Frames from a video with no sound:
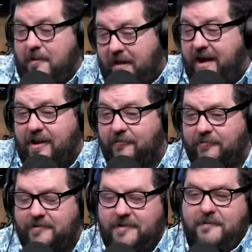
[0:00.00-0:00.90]
They might have.
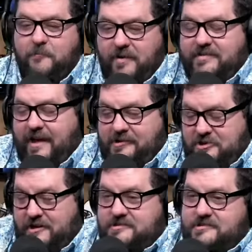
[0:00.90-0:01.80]
But they
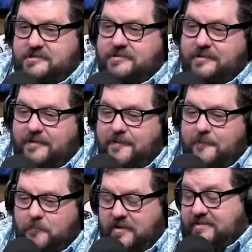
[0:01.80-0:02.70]
think
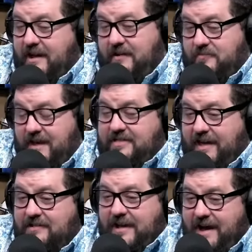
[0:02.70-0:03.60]

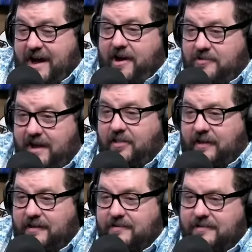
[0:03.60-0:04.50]
they hired
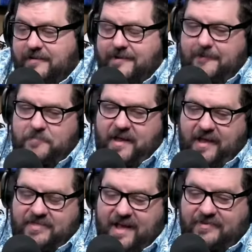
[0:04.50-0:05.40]
Nelly.
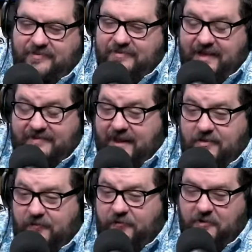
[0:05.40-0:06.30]
And that's how
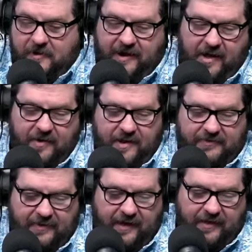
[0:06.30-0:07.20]
they feel right now. And
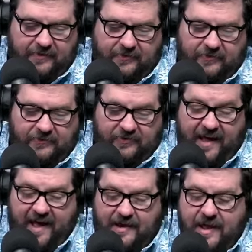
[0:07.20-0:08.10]
it's
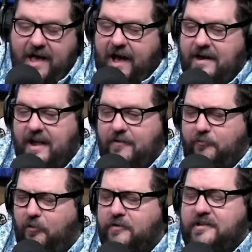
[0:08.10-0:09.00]
sad. I need
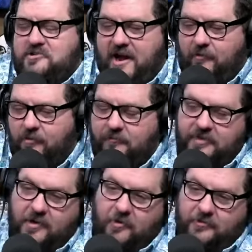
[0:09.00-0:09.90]
for the chat room, for
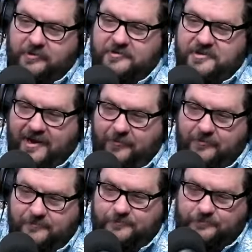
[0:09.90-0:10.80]
the older chat room.